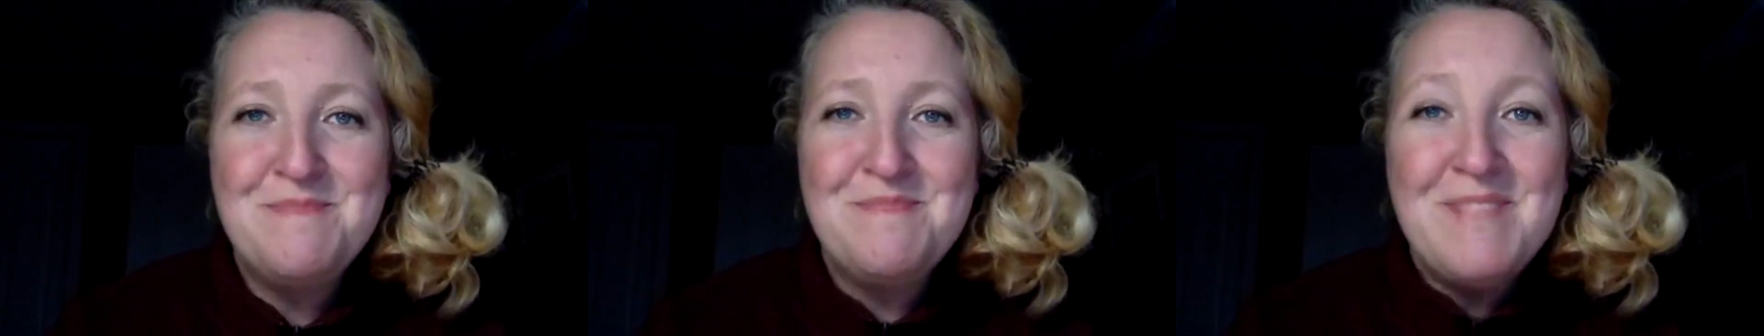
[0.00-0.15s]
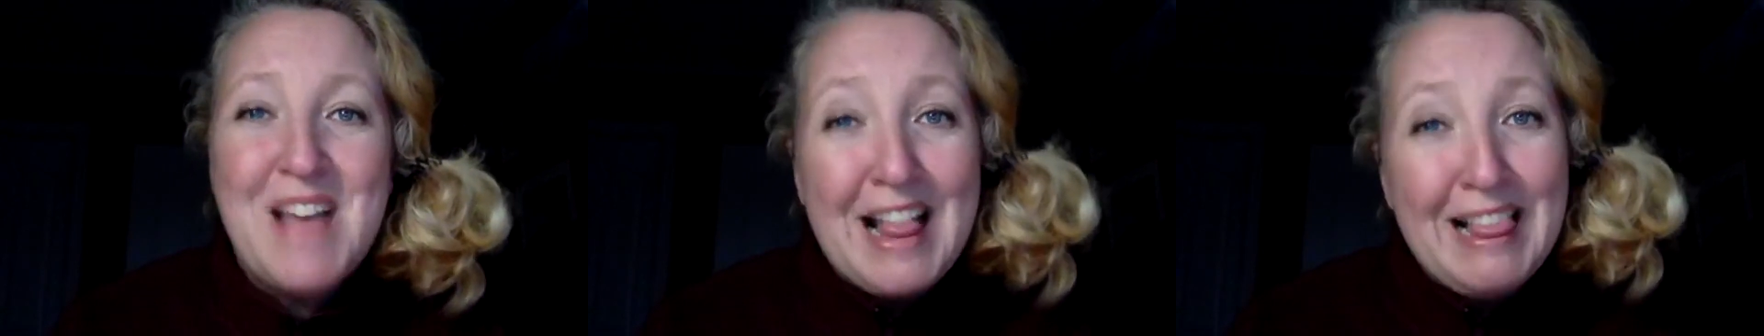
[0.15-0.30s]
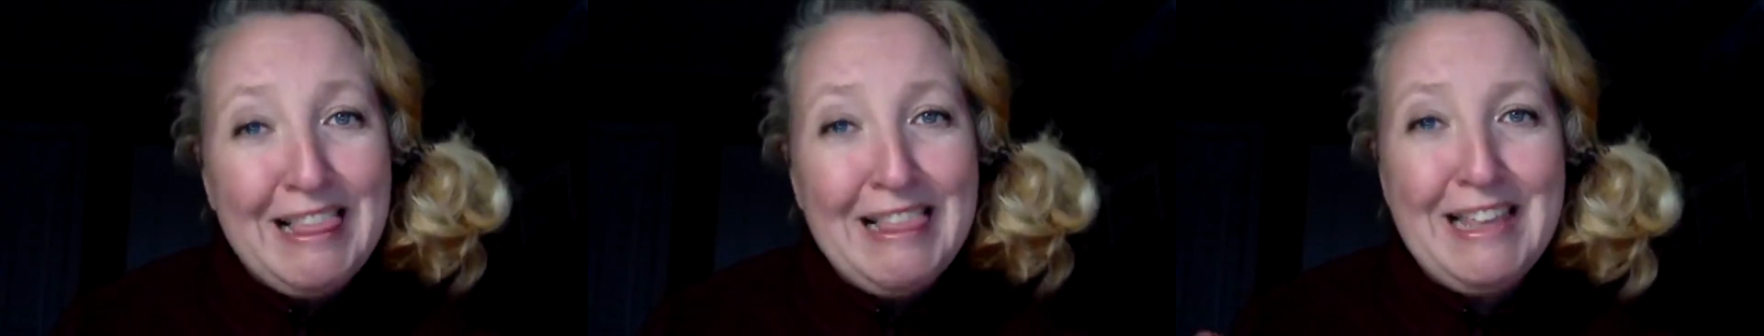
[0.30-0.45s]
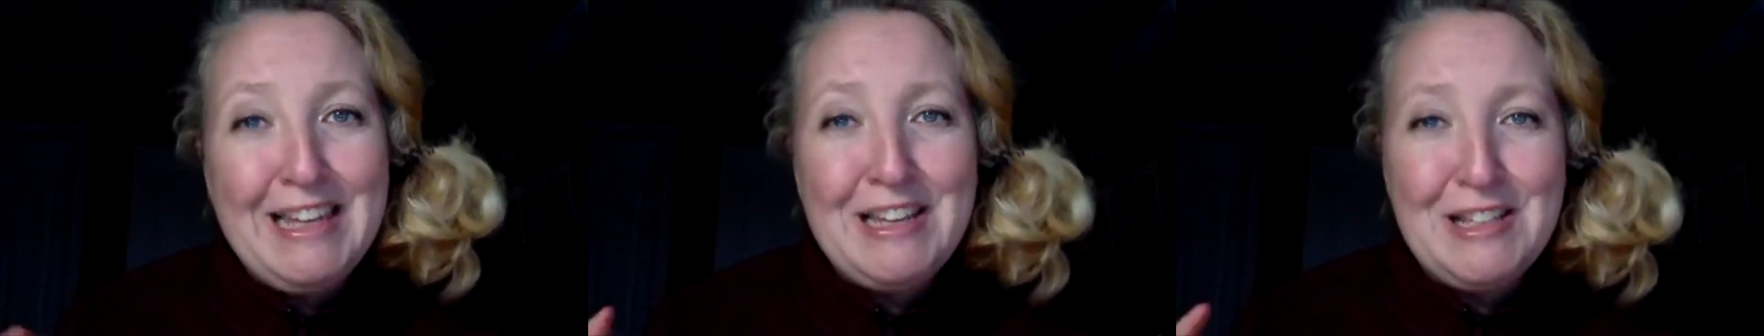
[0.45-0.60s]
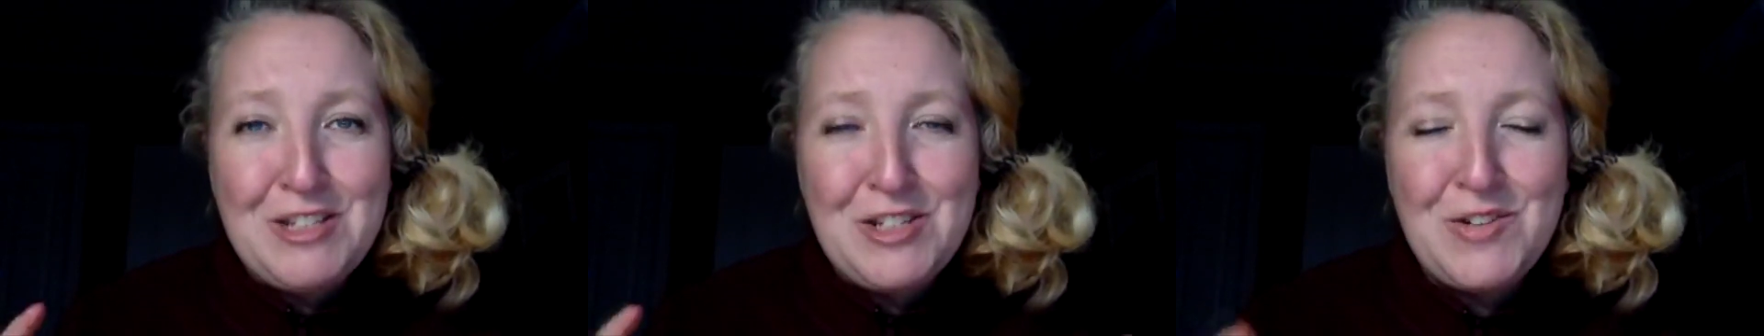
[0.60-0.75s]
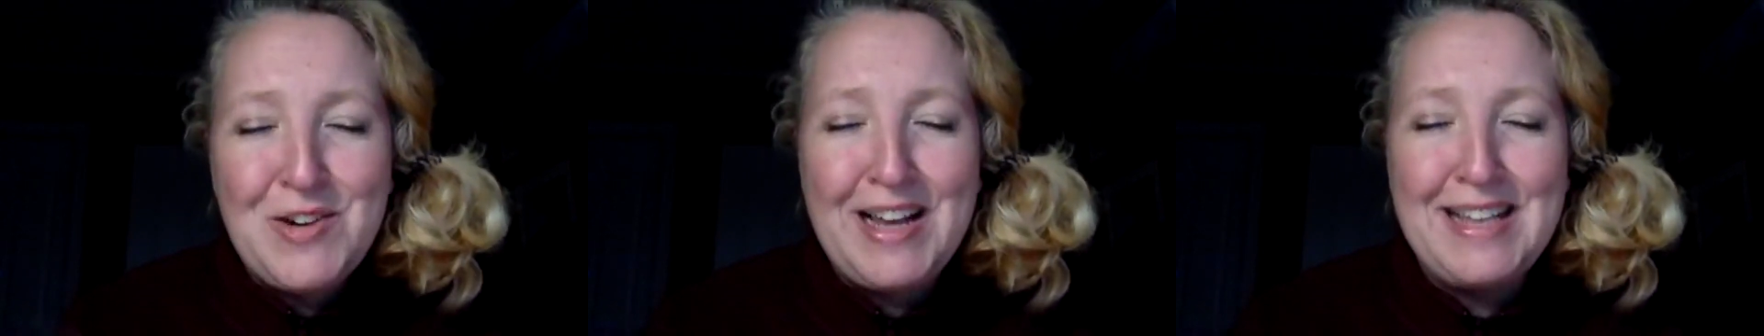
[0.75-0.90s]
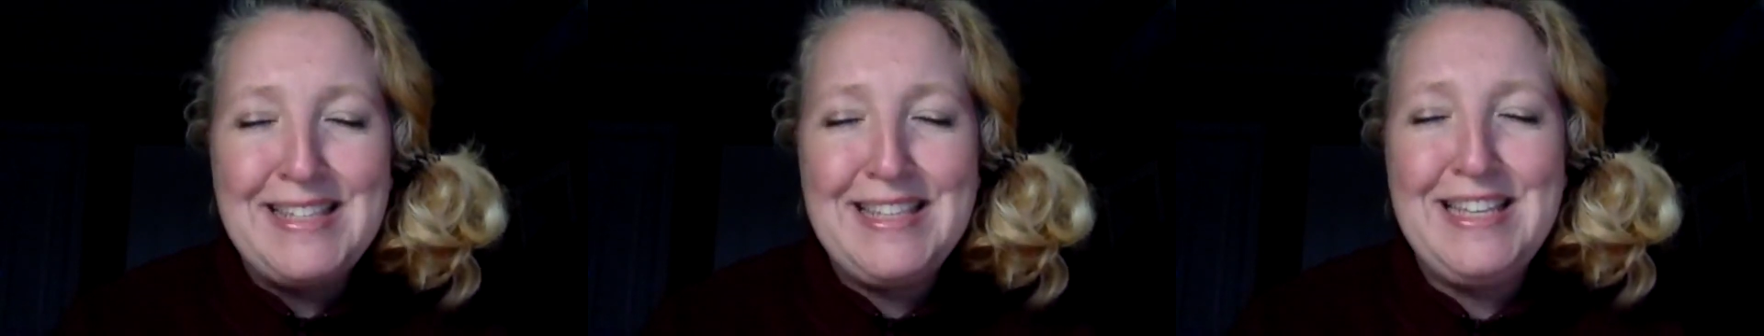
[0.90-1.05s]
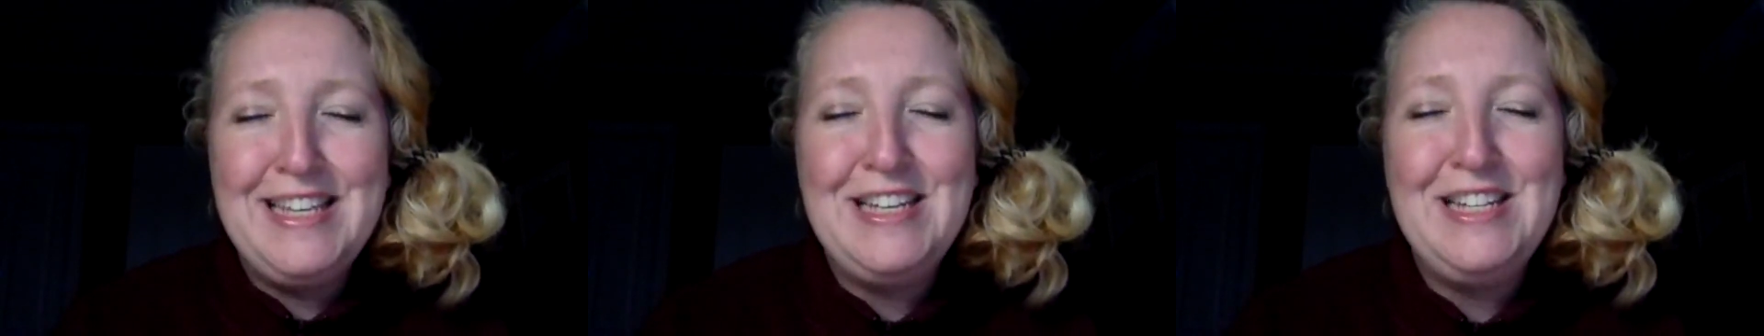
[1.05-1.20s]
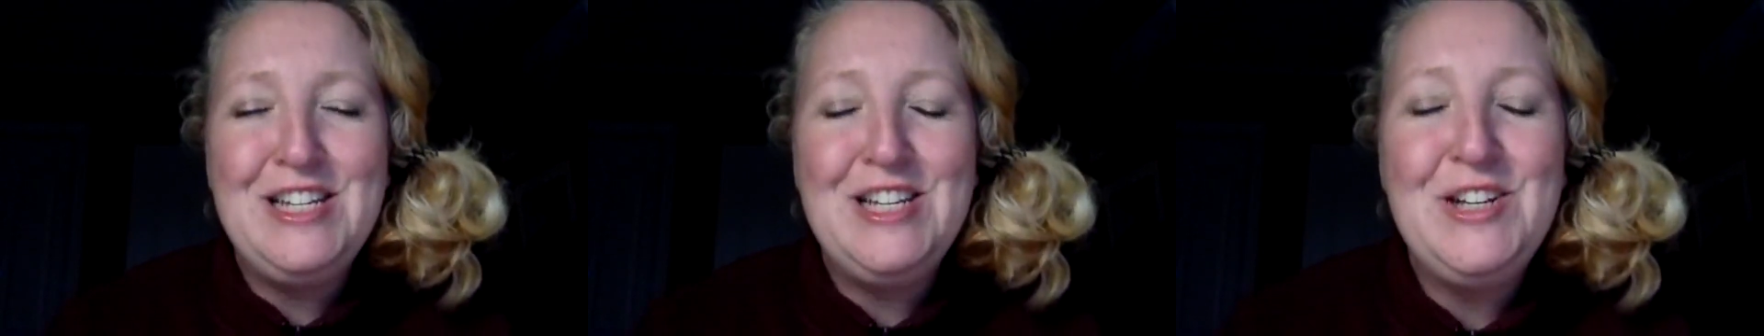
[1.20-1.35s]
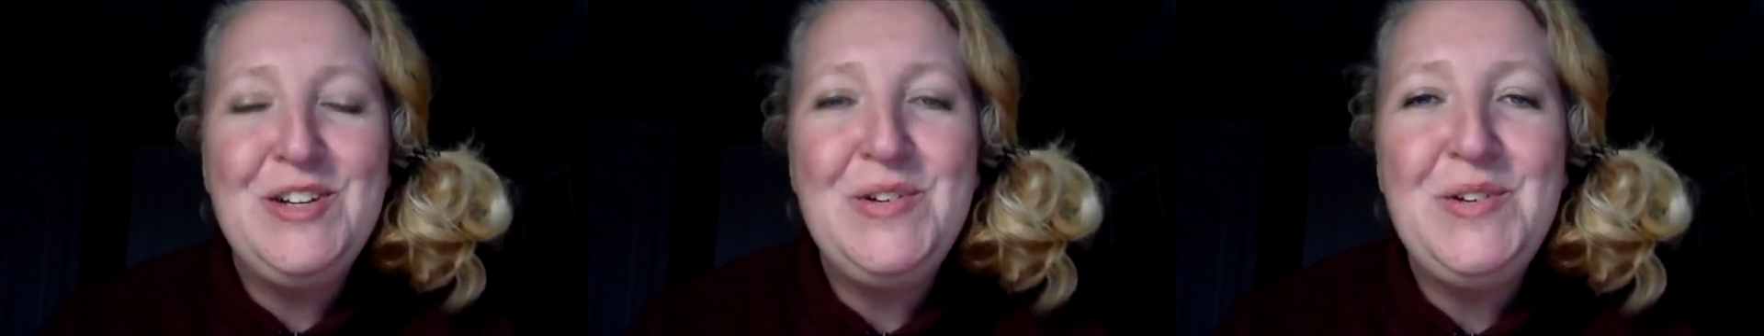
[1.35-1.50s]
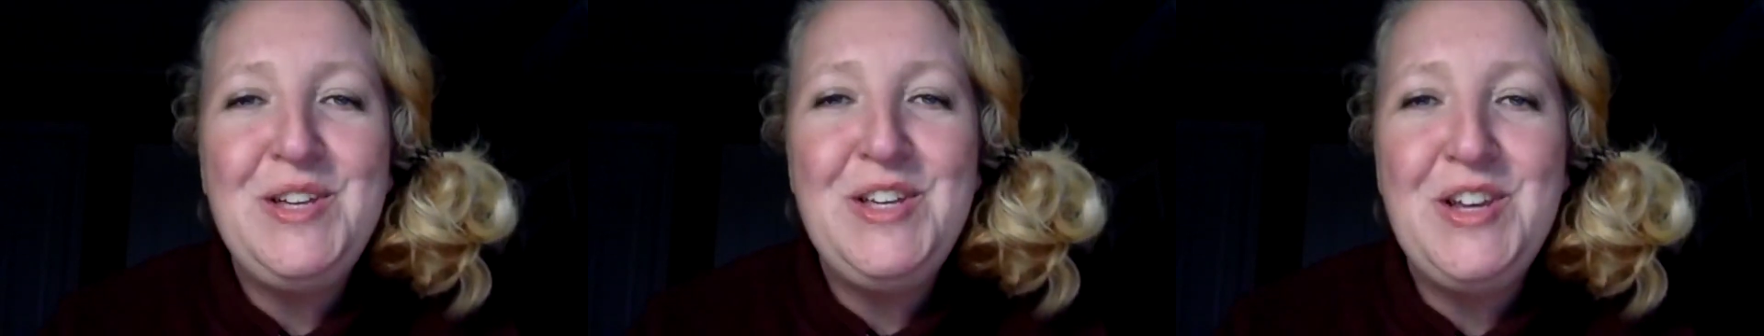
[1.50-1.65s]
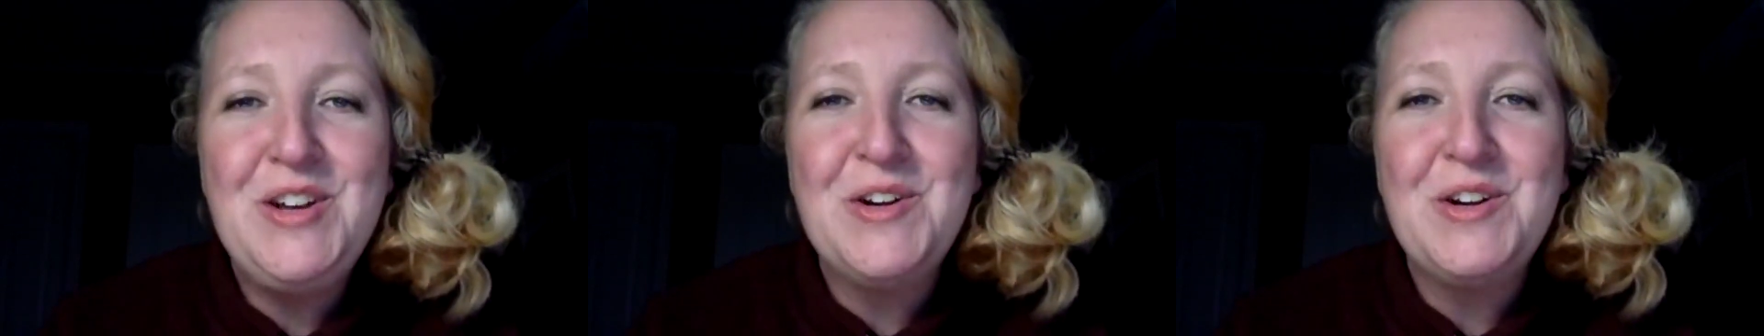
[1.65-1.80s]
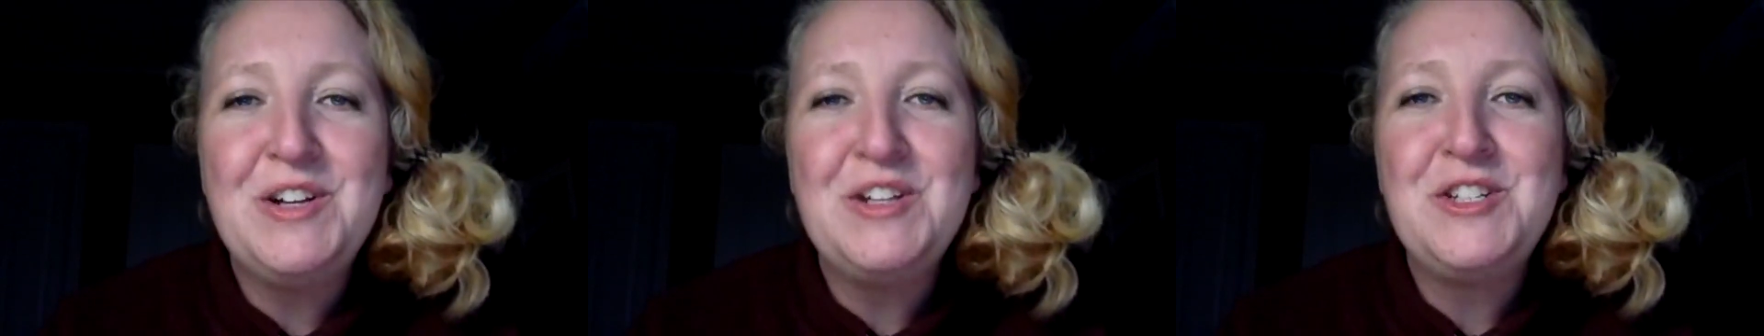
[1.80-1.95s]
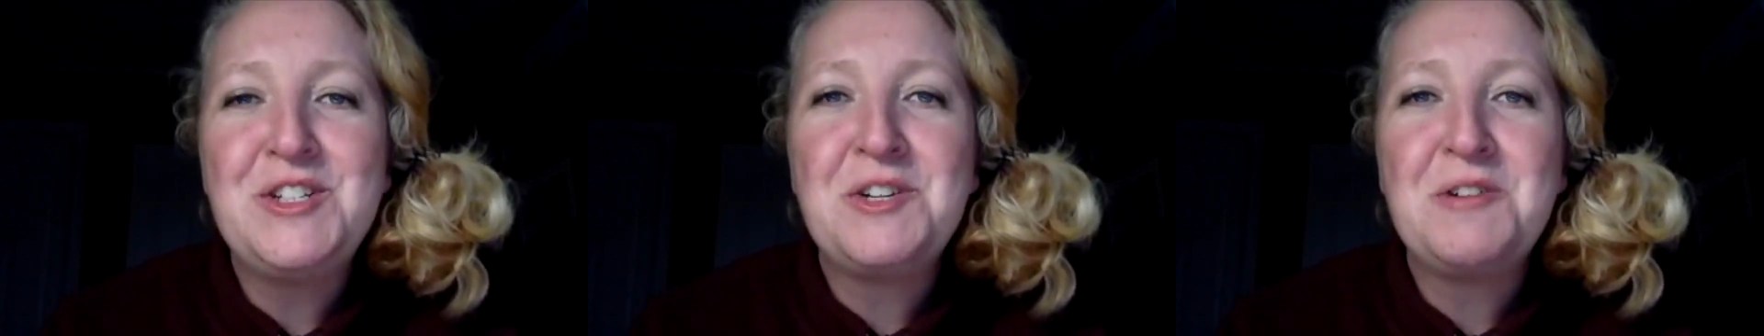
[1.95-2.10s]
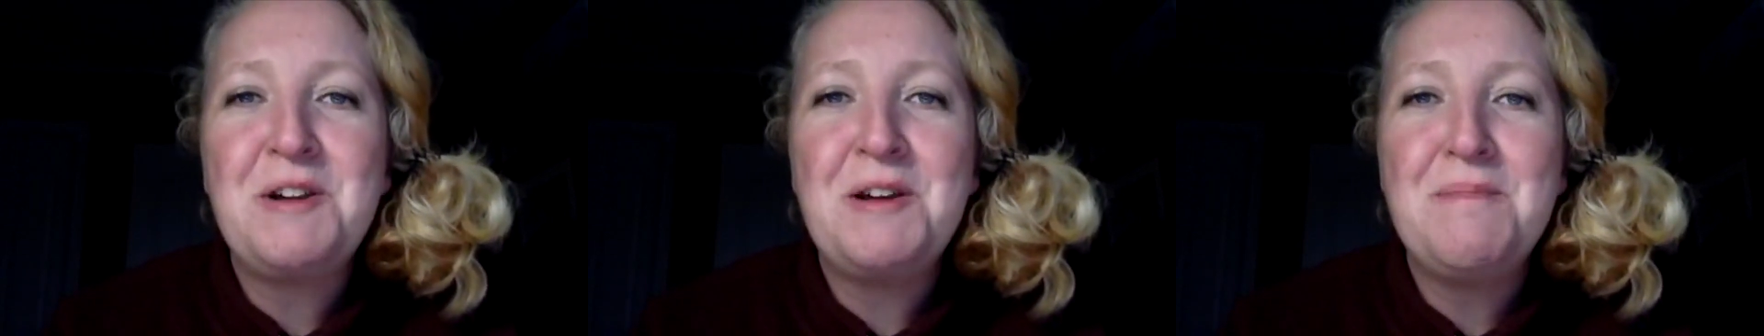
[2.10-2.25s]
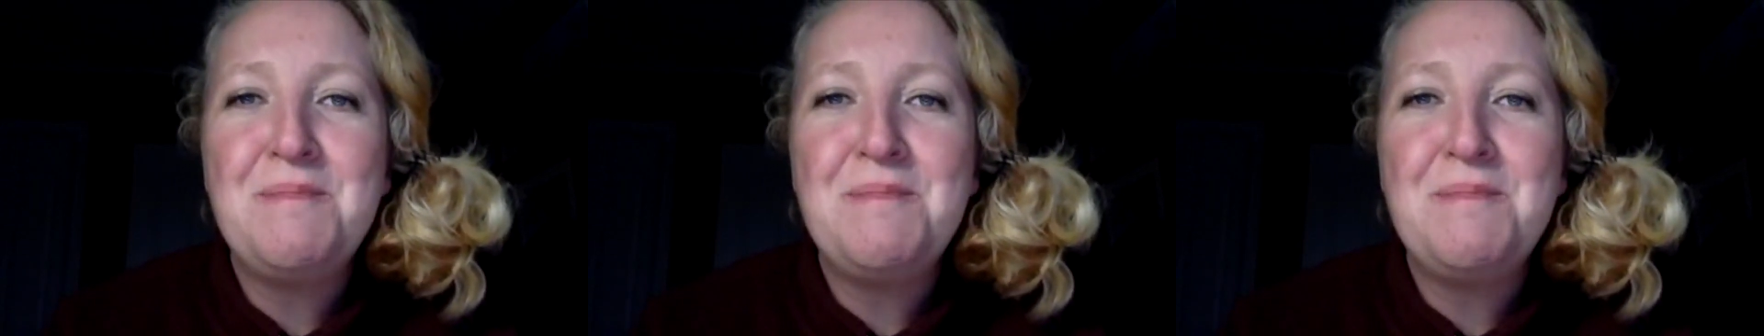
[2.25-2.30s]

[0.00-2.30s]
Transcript: a little stress to your trip